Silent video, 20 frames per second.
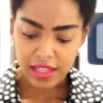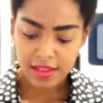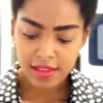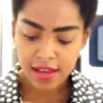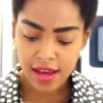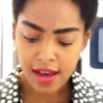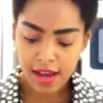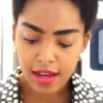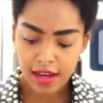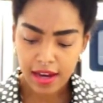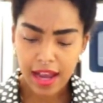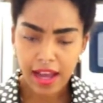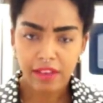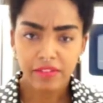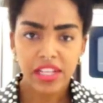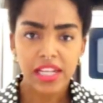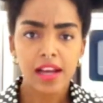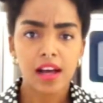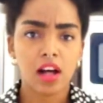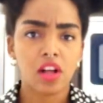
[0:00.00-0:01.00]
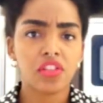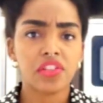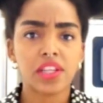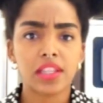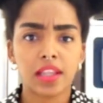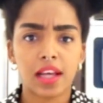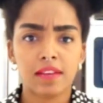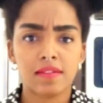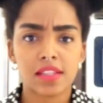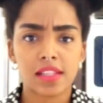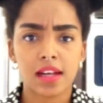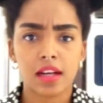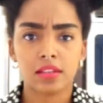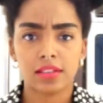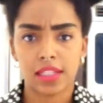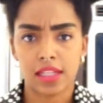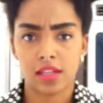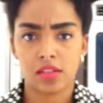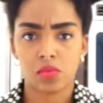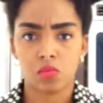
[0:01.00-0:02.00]
that having a healthy lifestyle
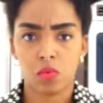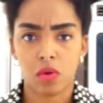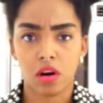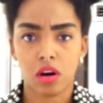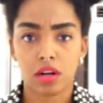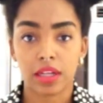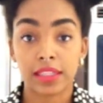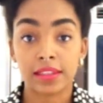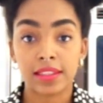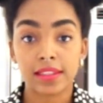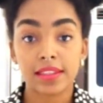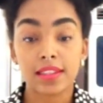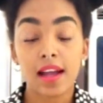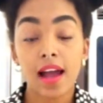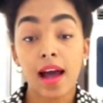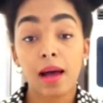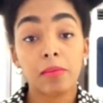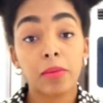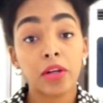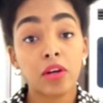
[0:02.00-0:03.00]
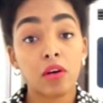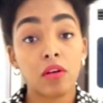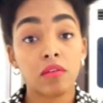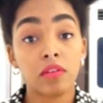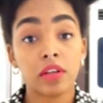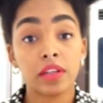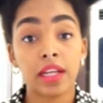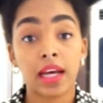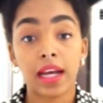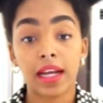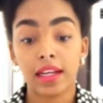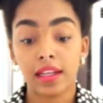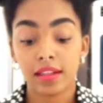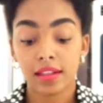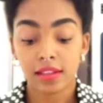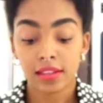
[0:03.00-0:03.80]
takes work. It doesn't happen overnight.